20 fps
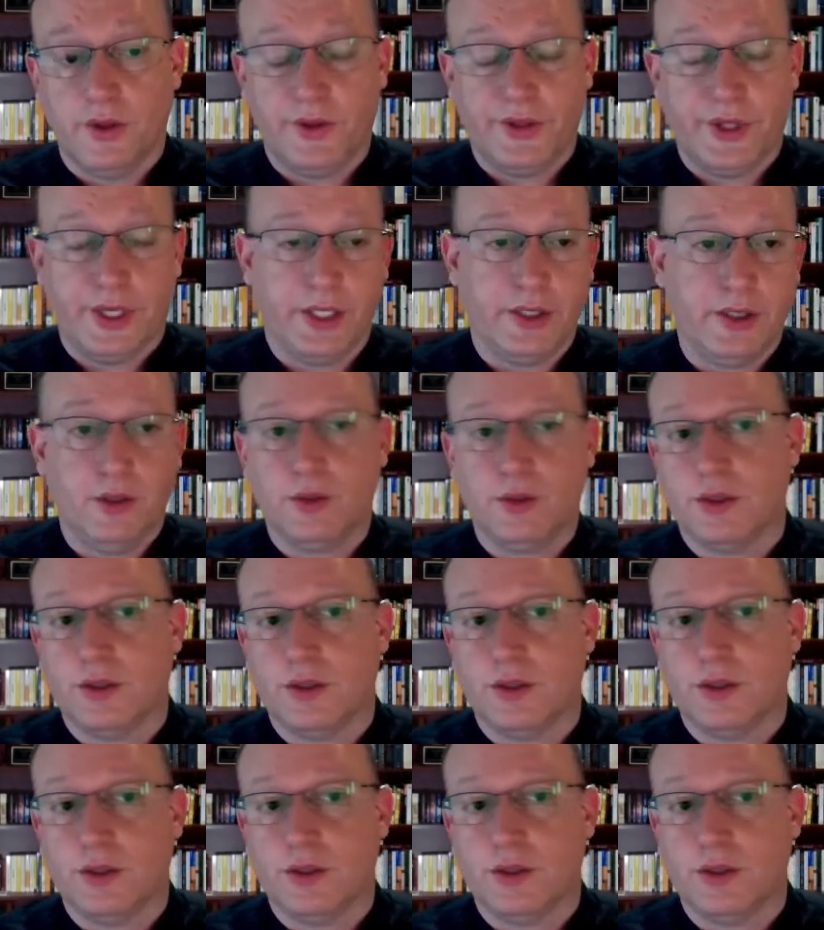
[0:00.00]
that you
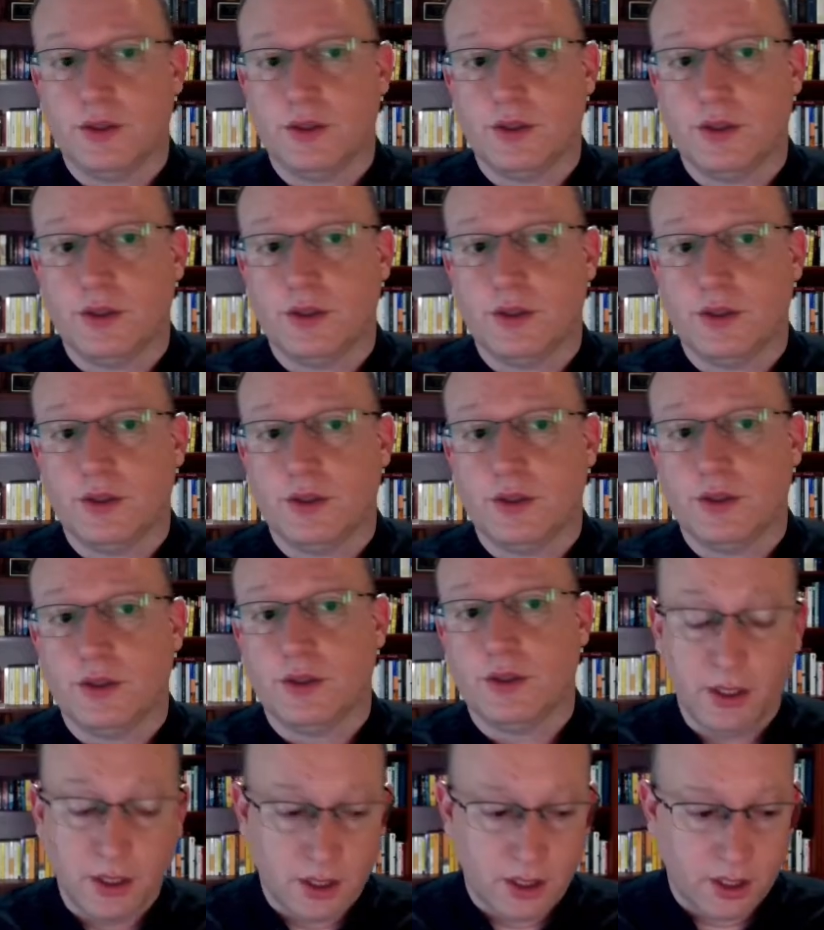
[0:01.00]
could imagine or
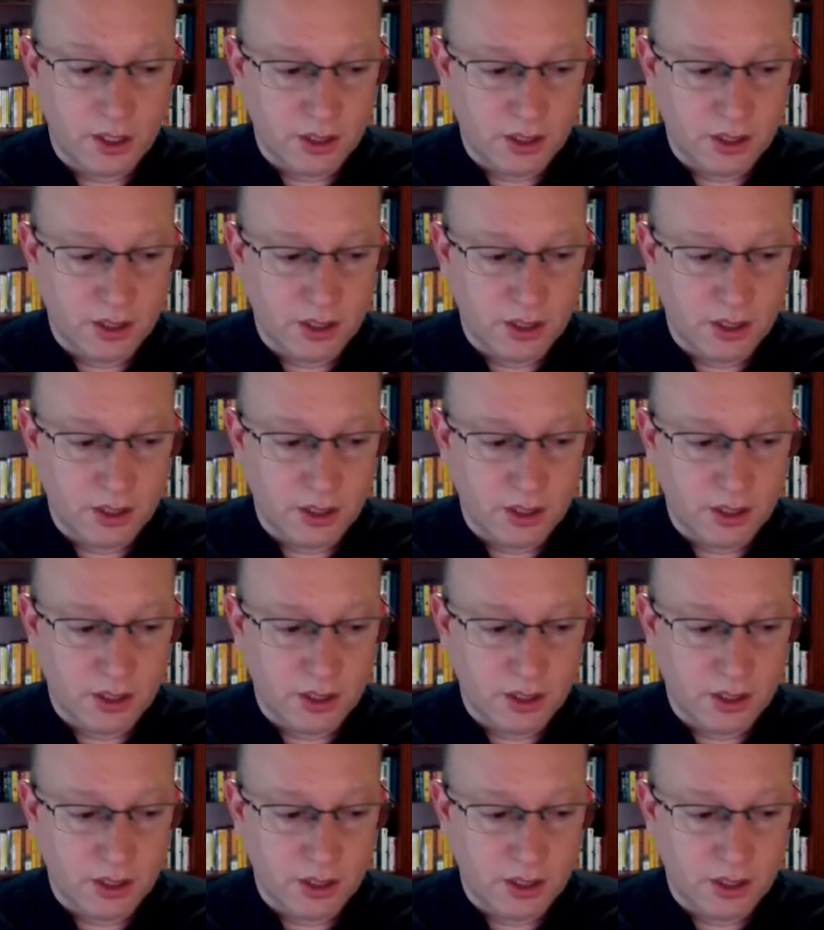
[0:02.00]
see.